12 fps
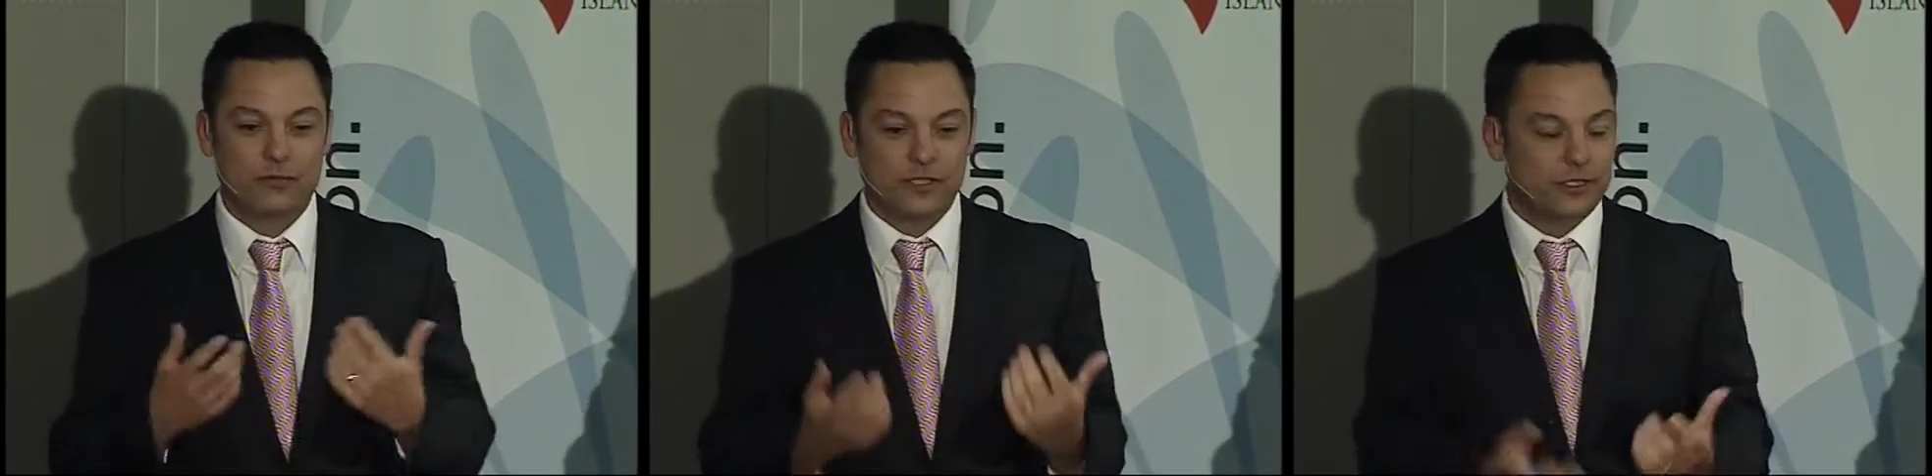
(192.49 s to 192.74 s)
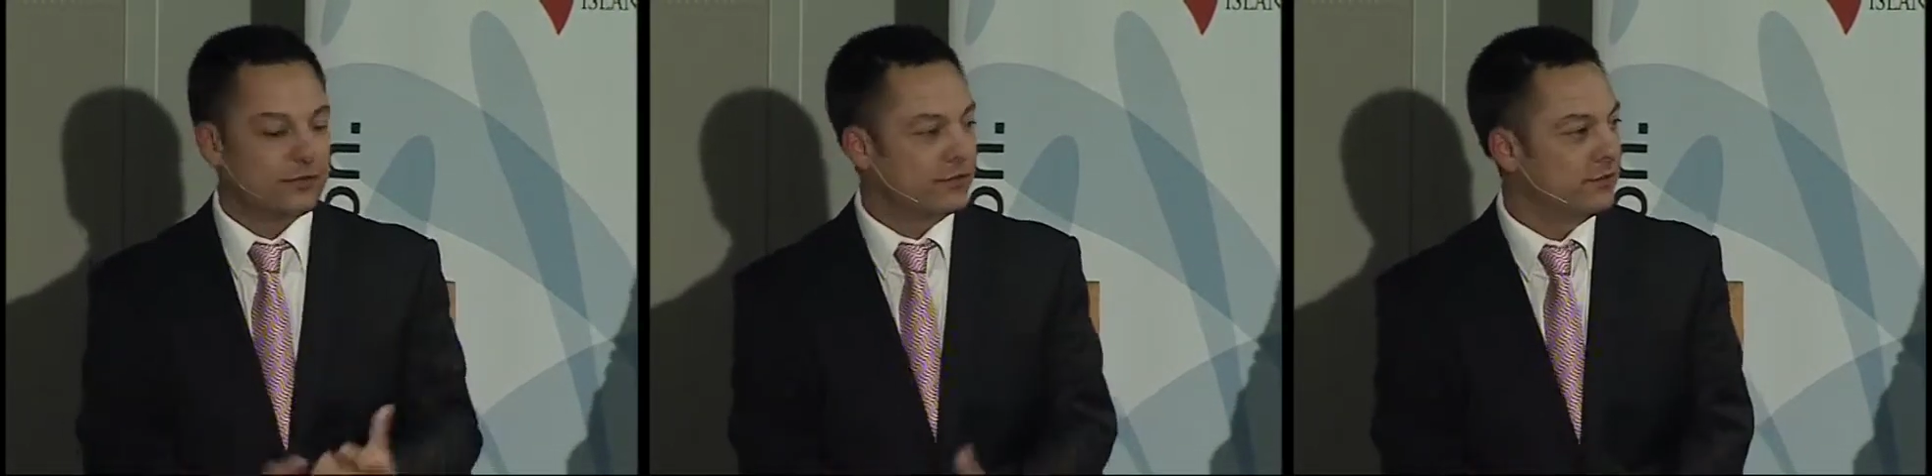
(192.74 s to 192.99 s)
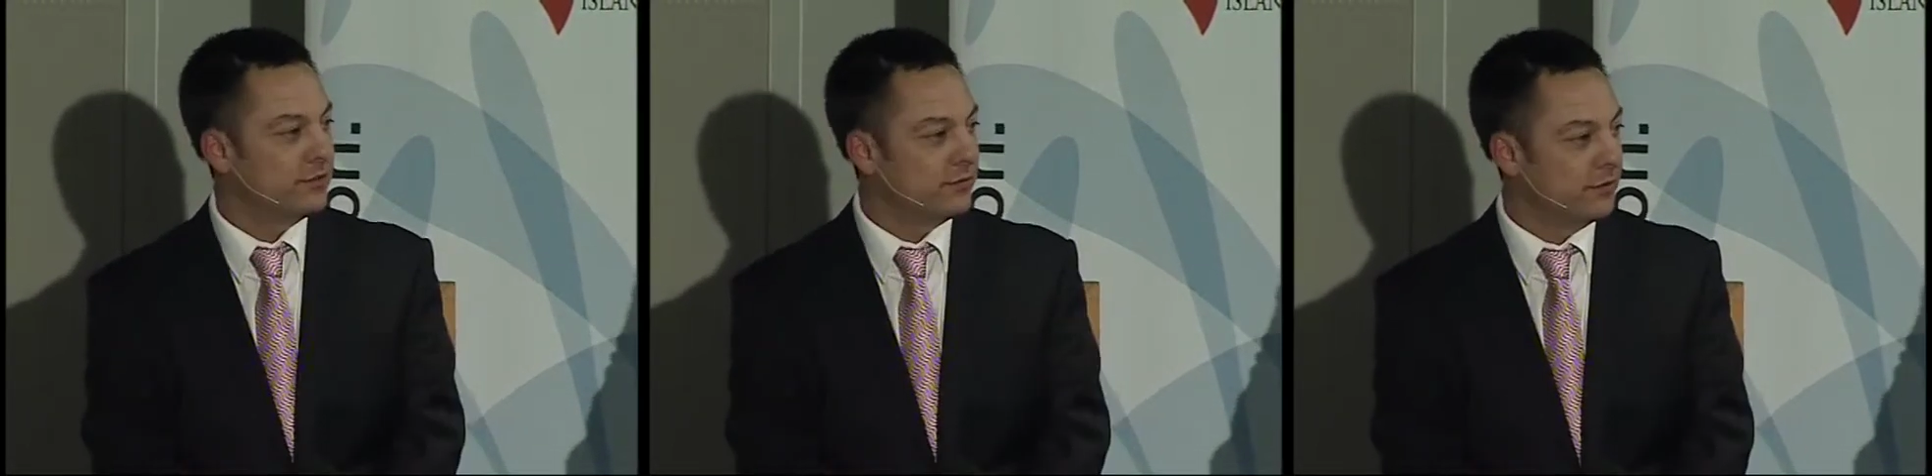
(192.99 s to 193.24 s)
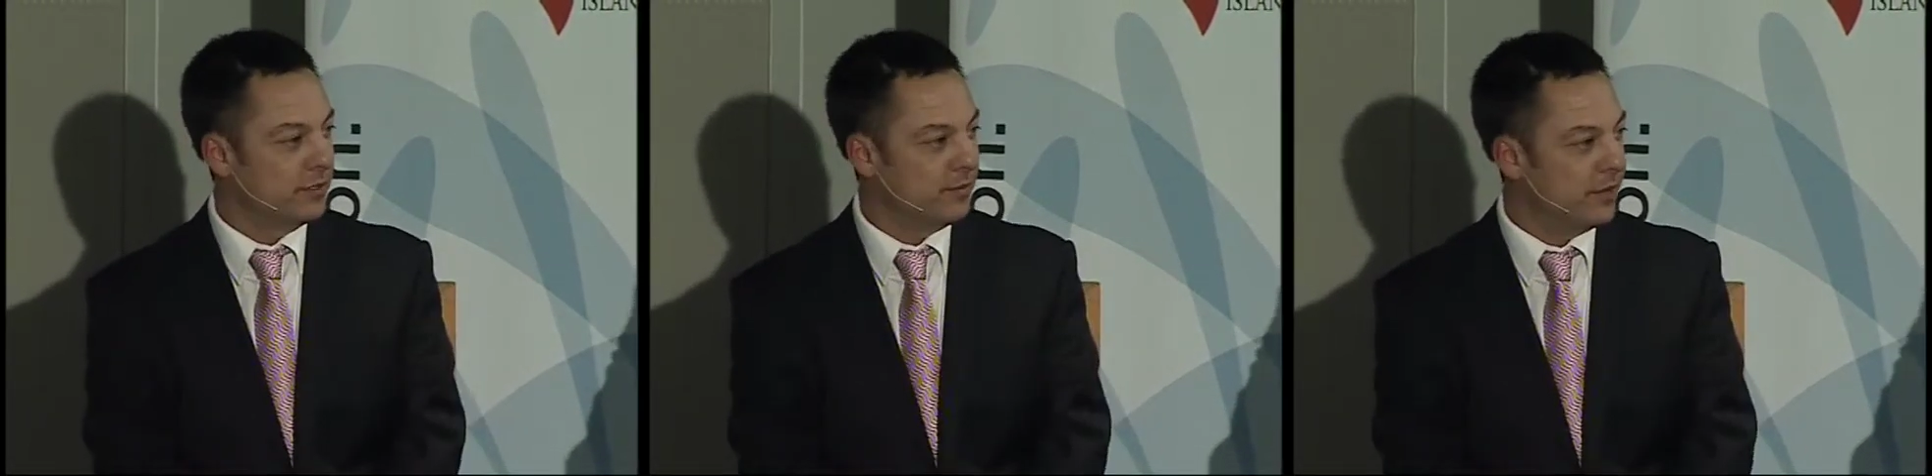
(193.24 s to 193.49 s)
interest
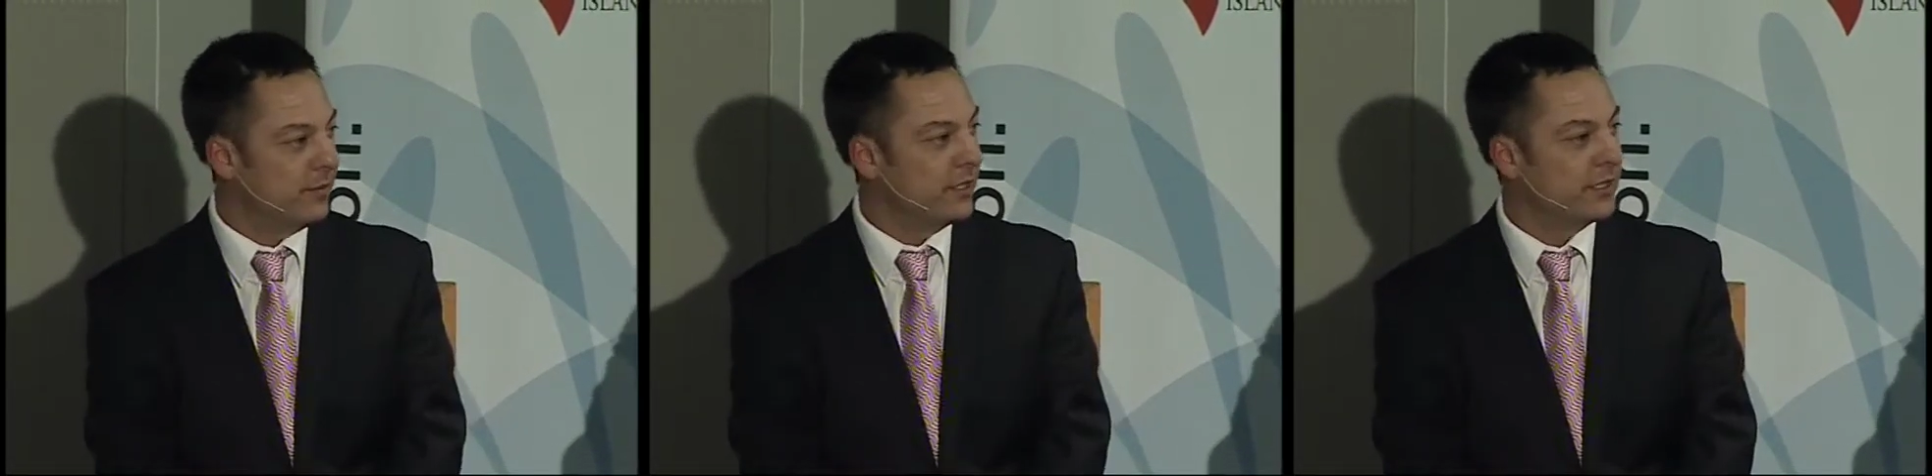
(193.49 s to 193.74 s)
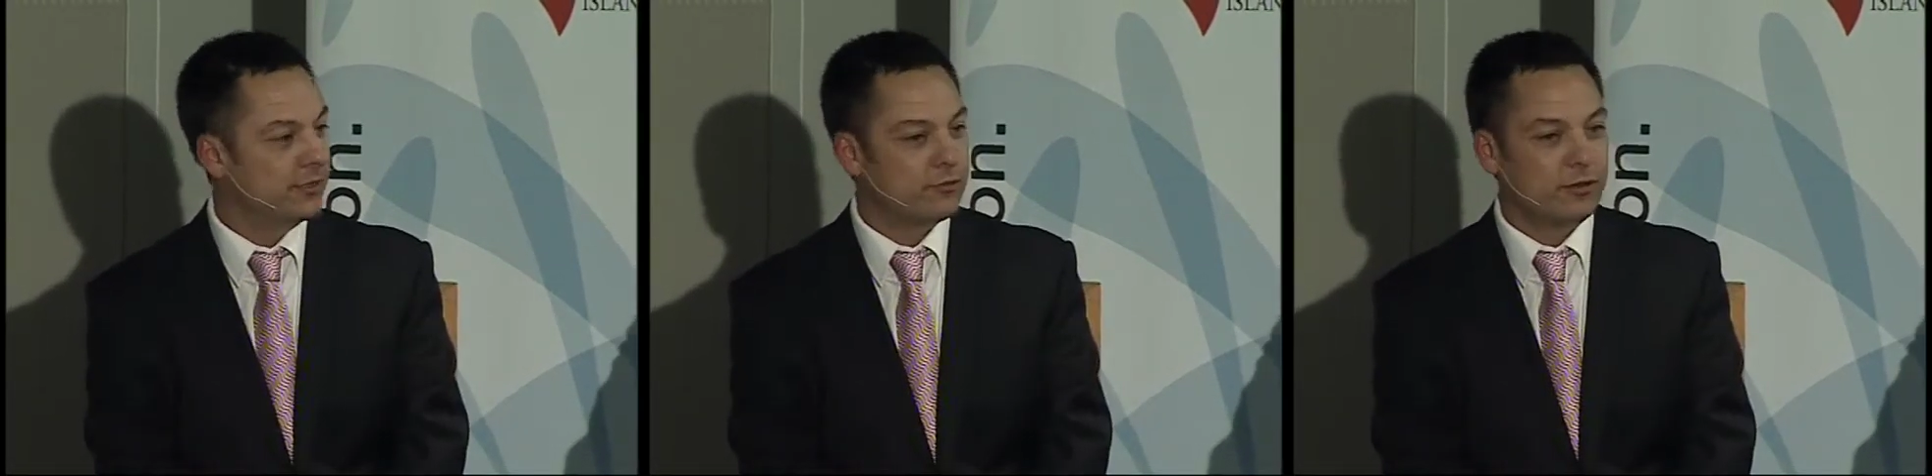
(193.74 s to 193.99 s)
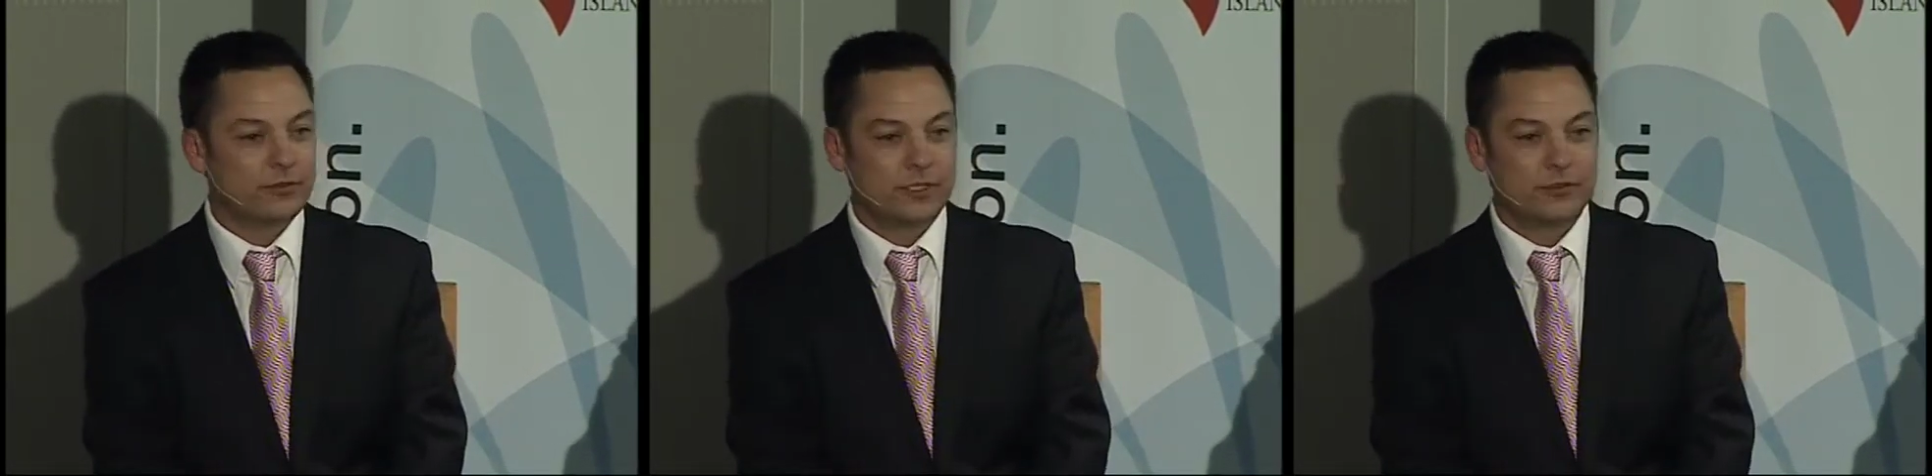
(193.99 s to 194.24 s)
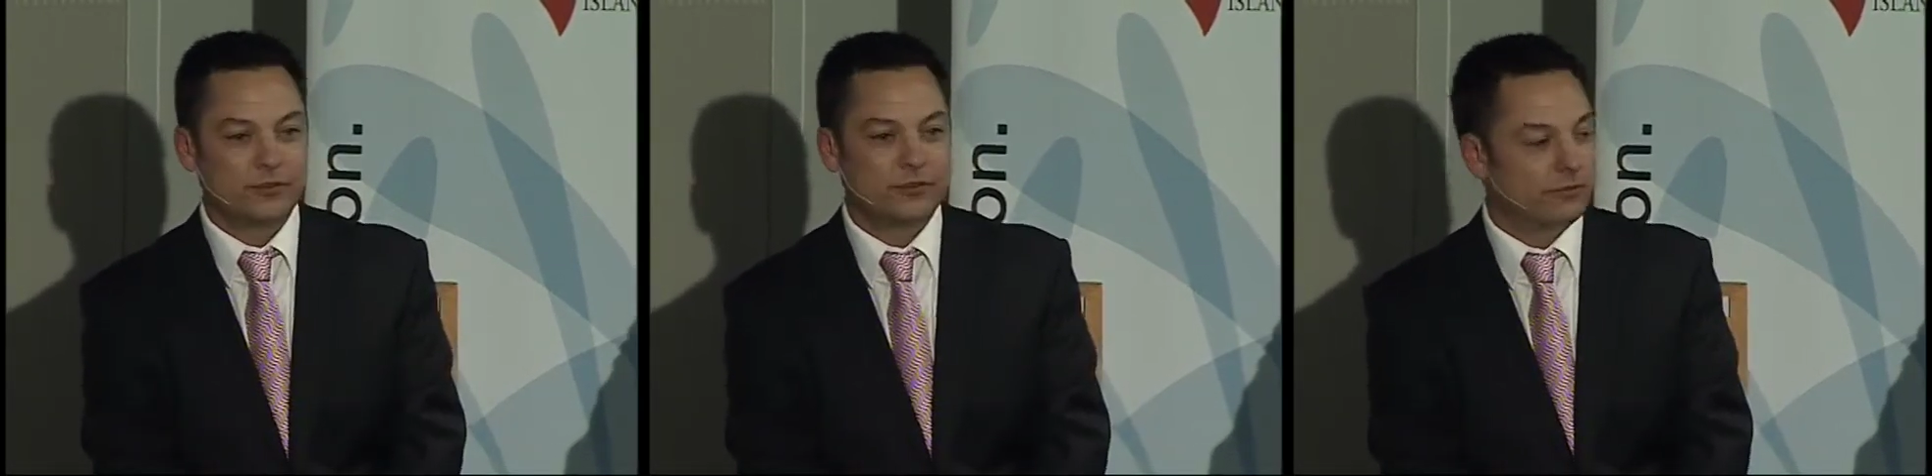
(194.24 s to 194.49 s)
from the public, it prompts
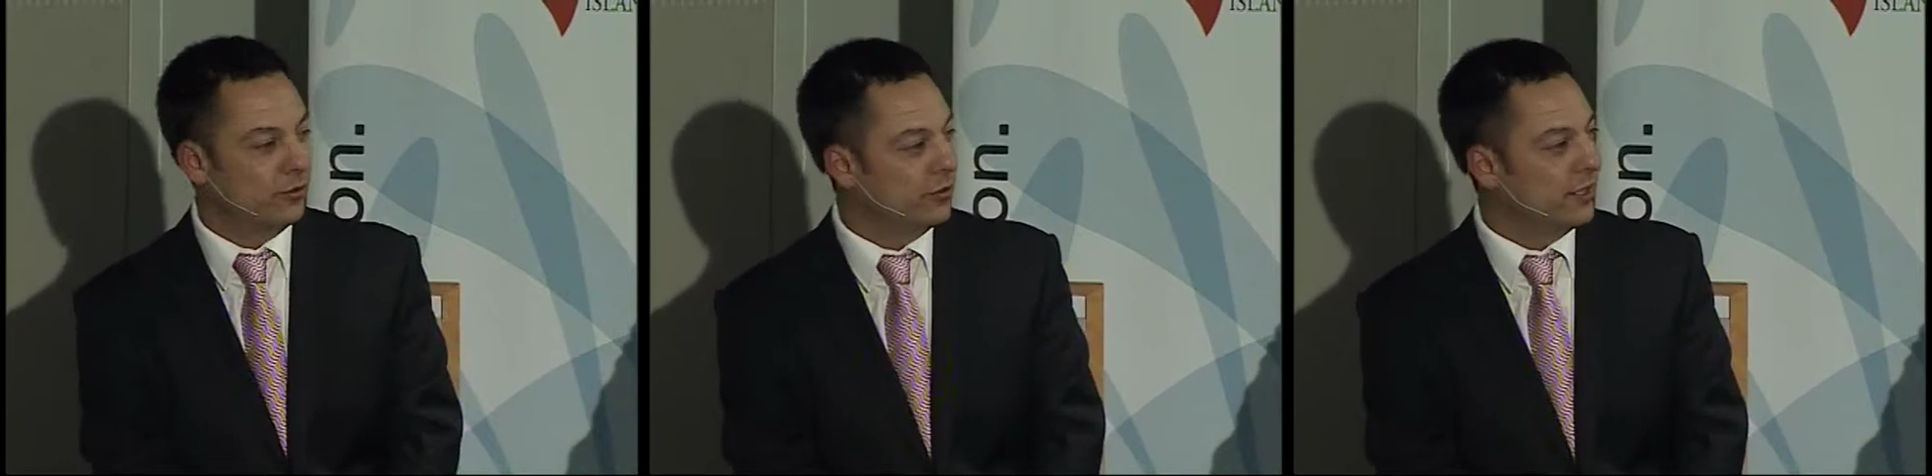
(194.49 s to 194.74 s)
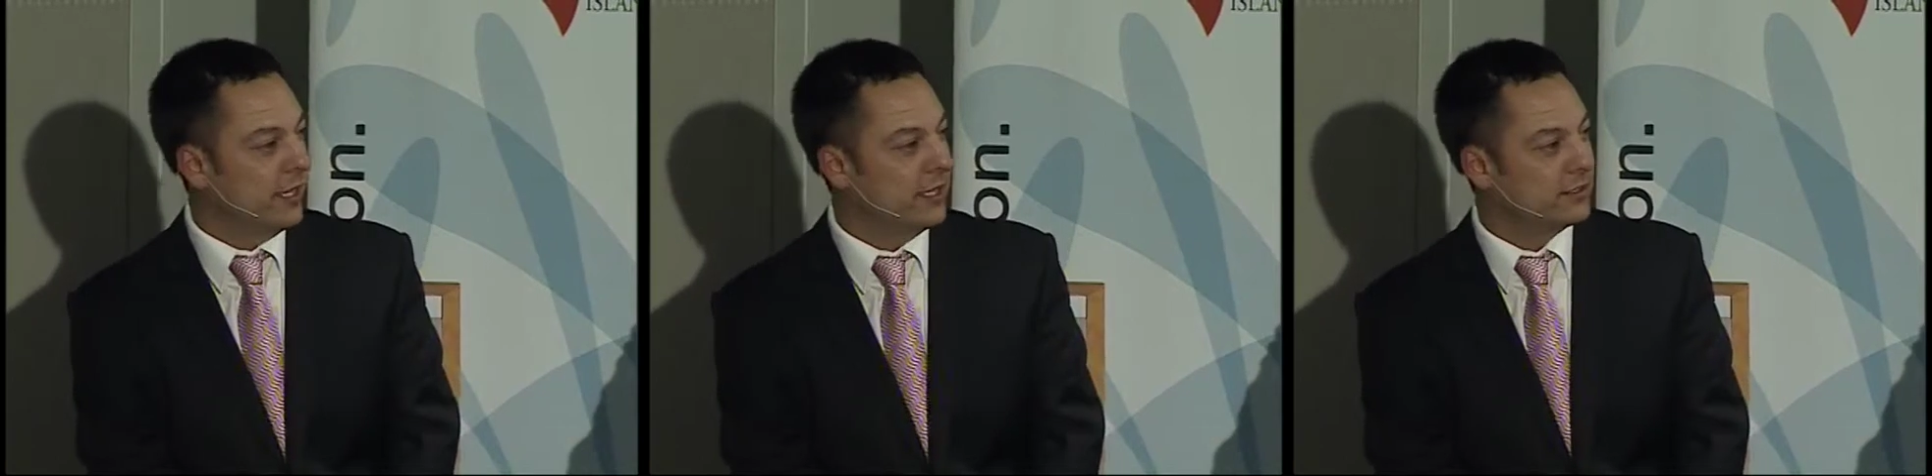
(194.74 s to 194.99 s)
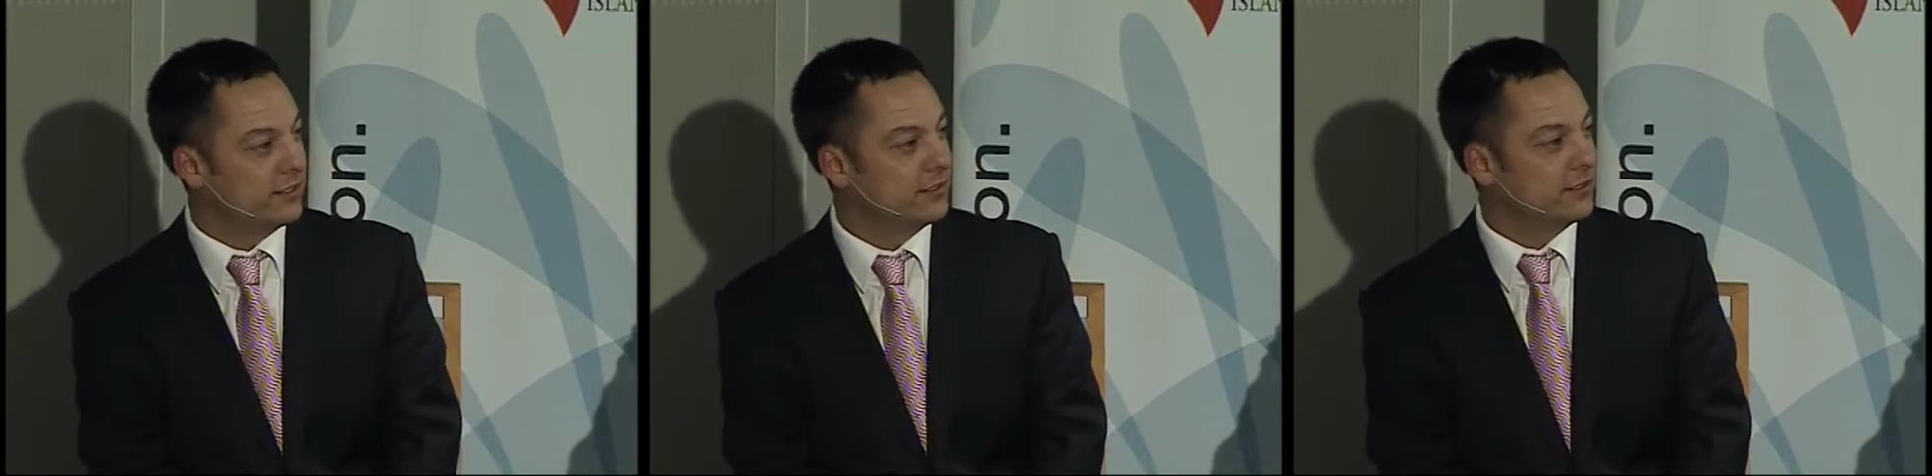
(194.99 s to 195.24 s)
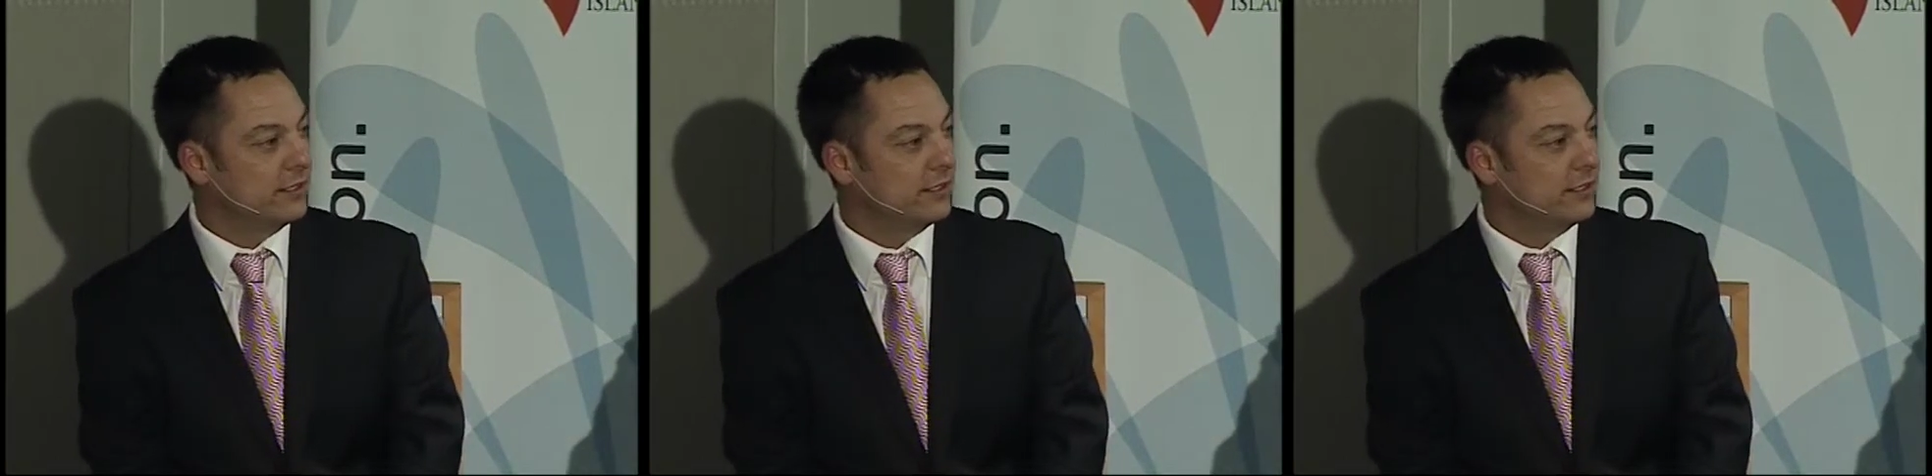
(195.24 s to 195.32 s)
interest from broadcasters,